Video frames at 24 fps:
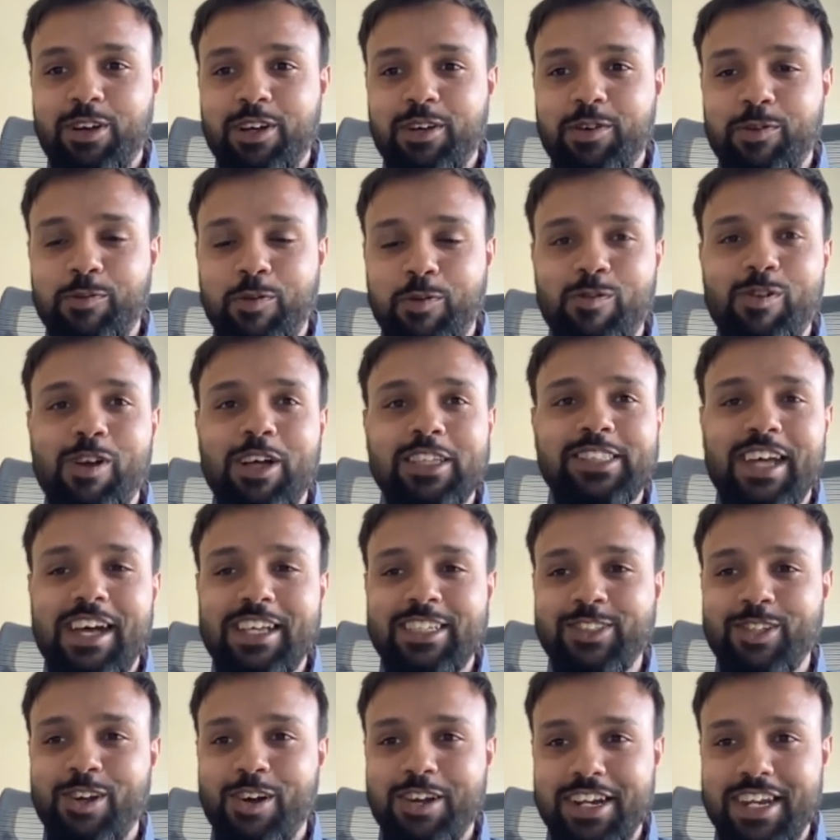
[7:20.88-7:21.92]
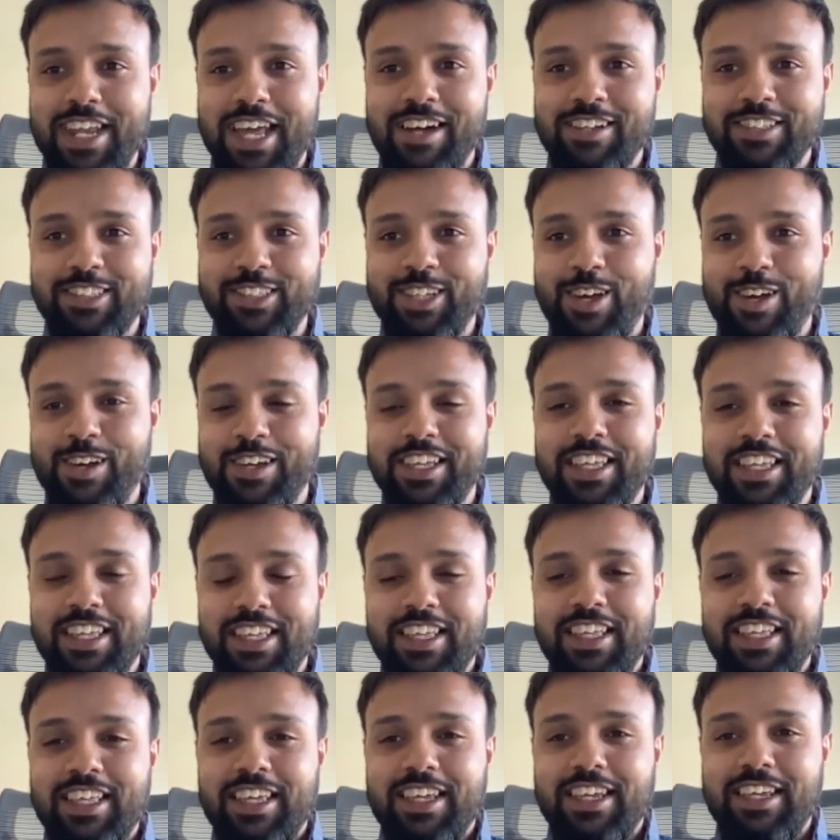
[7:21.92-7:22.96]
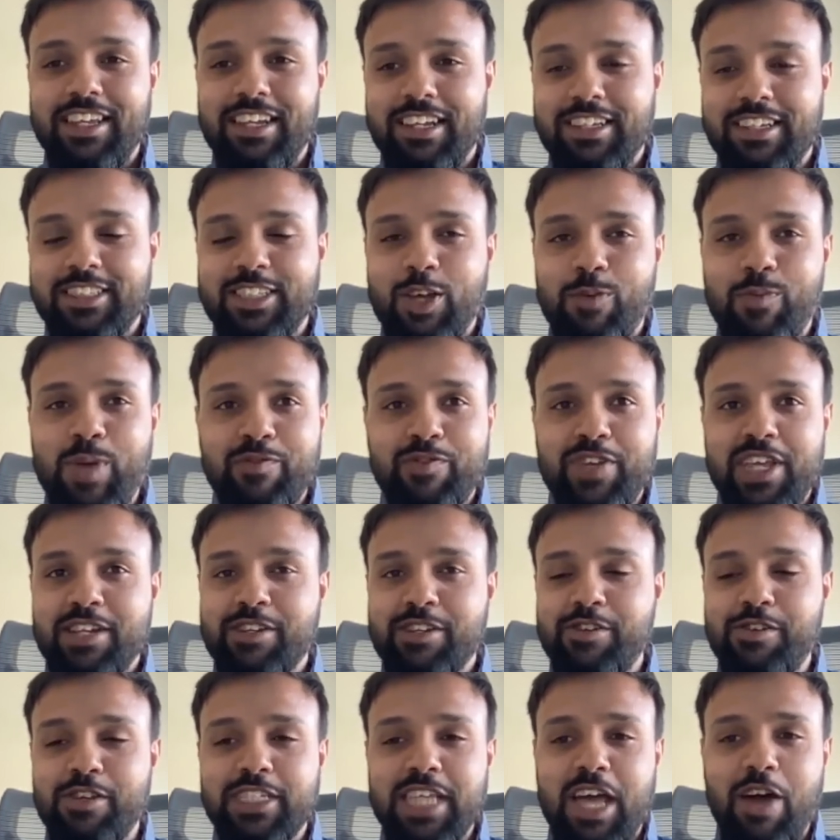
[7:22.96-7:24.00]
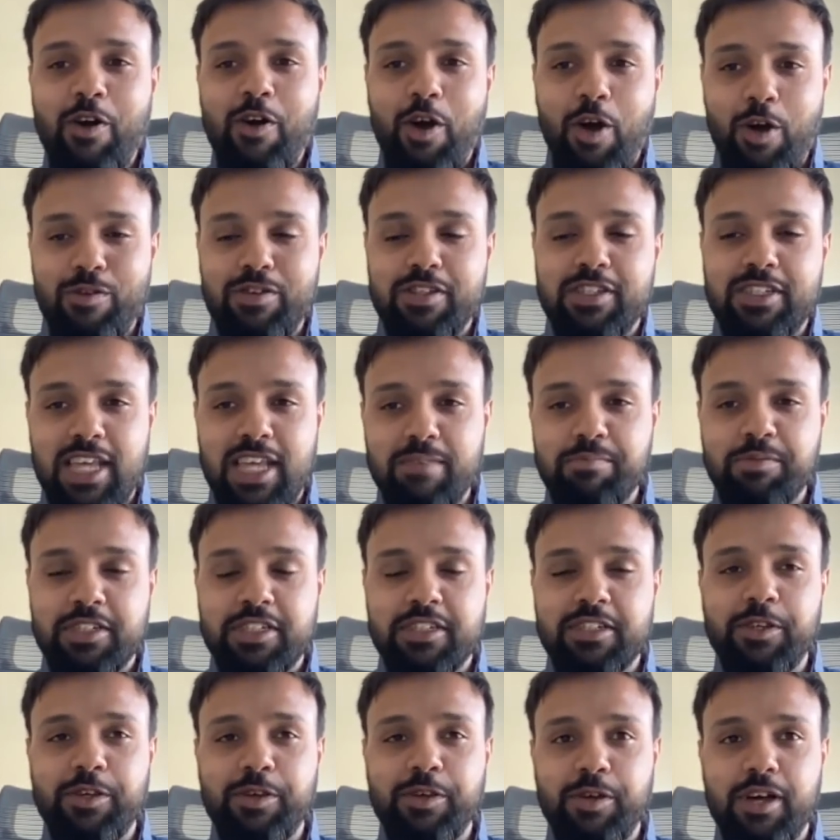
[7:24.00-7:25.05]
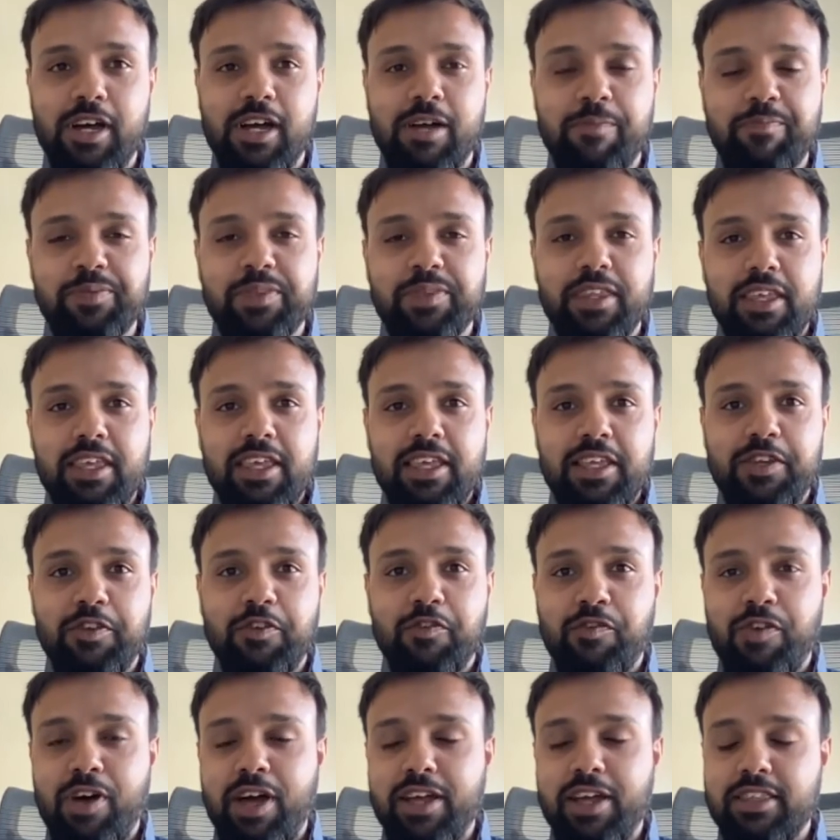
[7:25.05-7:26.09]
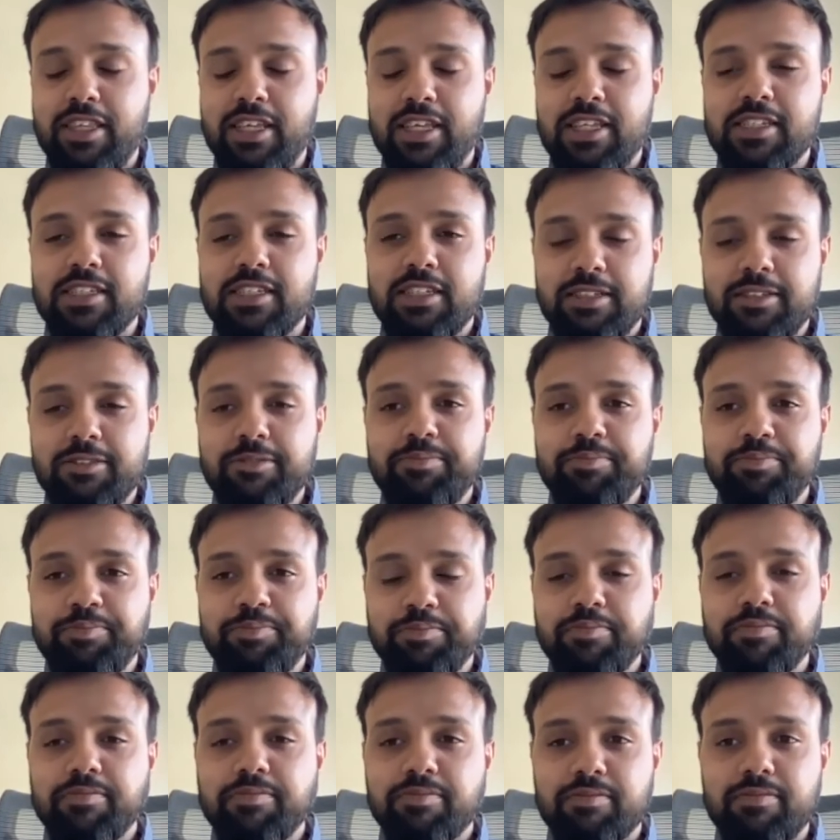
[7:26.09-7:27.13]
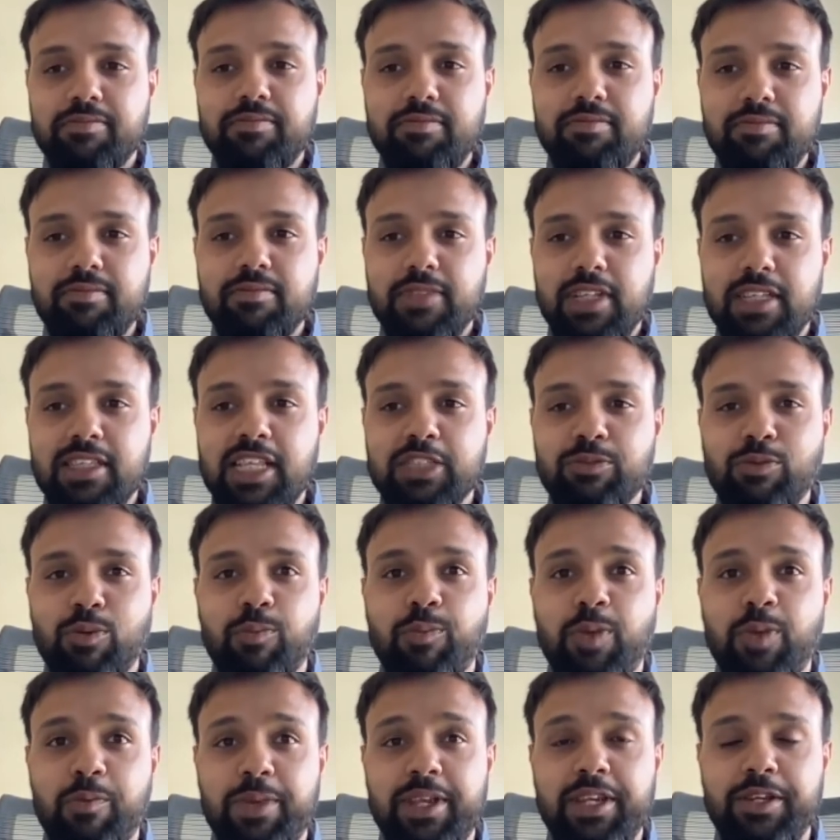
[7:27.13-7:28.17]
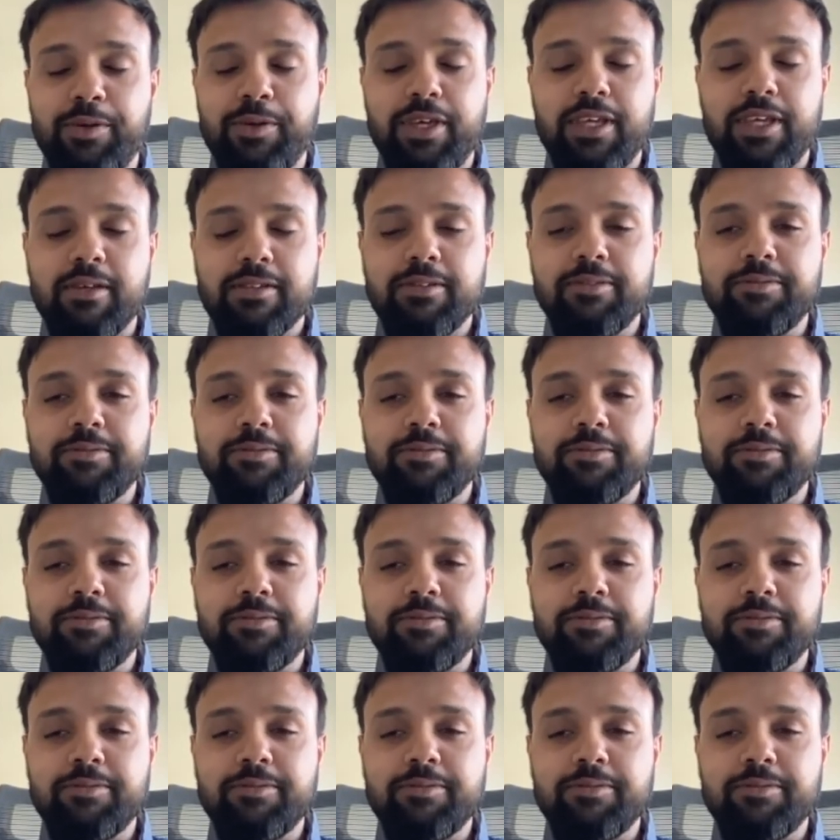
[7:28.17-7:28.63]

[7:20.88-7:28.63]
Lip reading: We've lost our stock now. So so we have to introduce our own steps to fight these, and that's what we've been doing.